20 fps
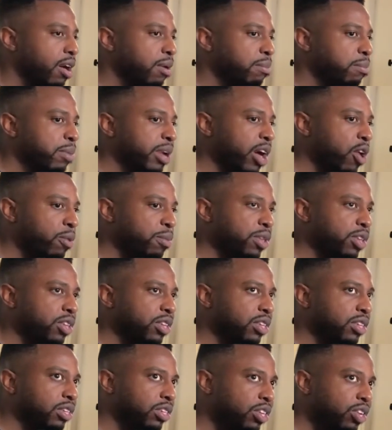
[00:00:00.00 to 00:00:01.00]
But I would
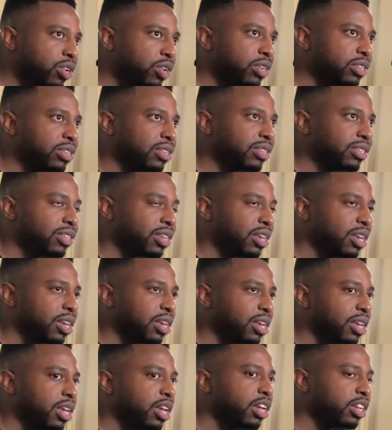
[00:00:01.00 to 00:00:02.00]
be curious to
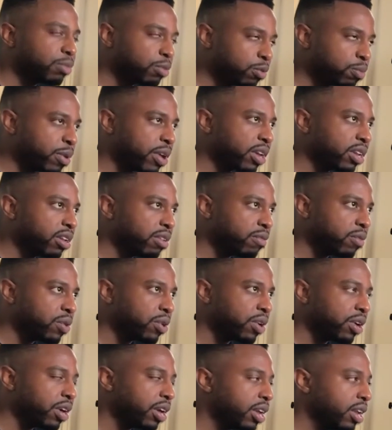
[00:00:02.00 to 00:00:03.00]
see his perspective
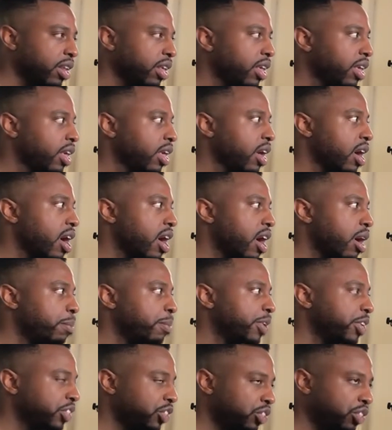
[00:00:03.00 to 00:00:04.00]
on
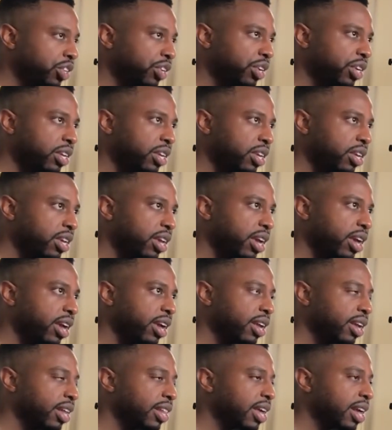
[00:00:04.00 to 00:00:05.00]
his journey
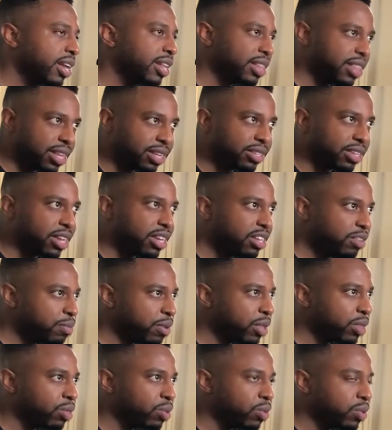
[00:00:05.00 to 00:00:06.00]
and a lot of the things that he's
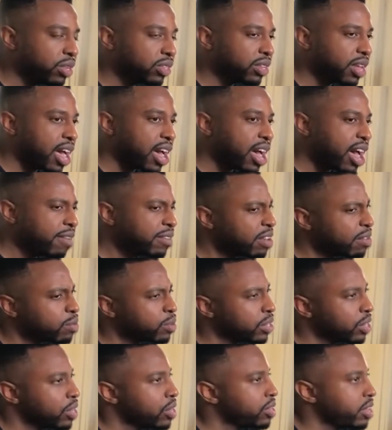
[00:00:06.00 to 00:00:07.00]
been through, because I've never
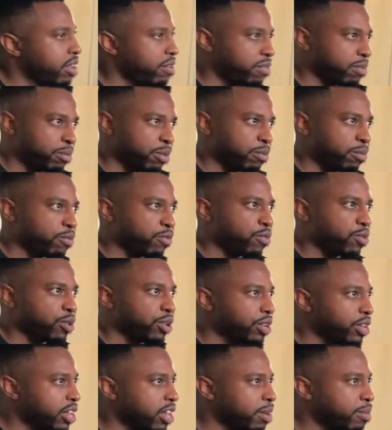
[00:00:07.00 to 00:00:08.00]
really heard that from him before.
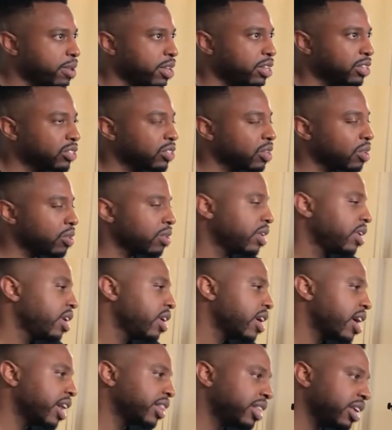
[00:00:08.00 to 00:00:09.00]
You know what I mean? So
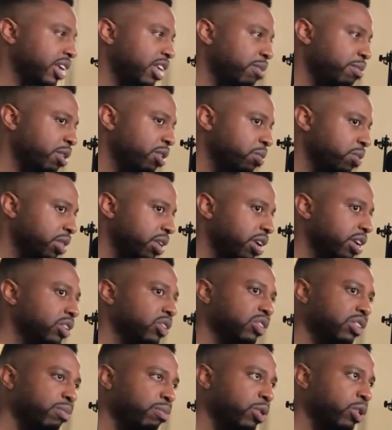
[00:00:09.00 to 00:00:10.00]
I think he'd be a really
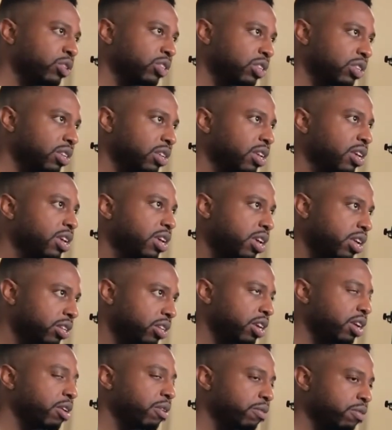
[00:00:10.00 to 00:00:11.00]
interesting person
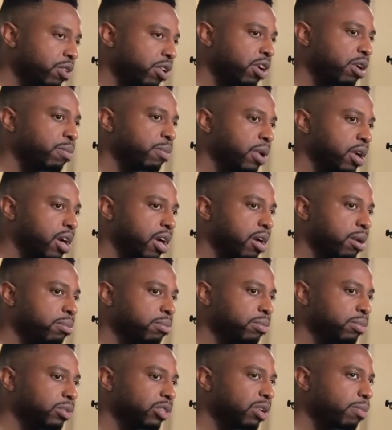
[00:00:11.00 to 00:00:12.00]
to hear from.
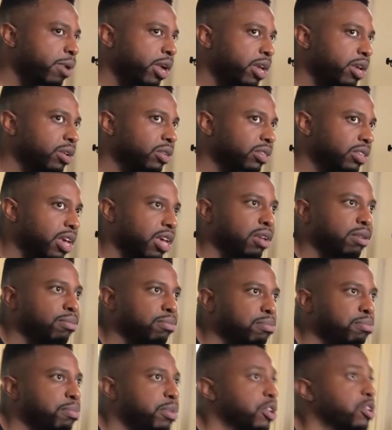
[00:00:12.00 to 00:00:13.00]
Somebody else like
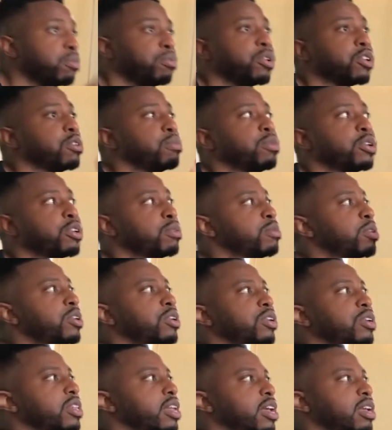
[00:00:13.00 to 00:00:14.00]
bigger,
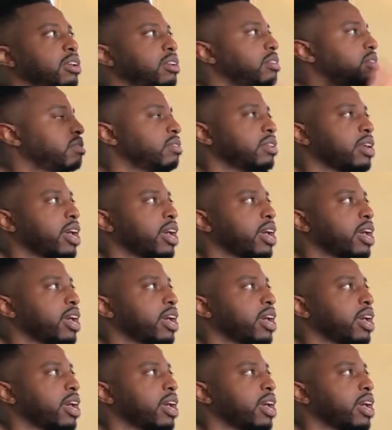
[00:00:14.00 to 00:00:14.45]
like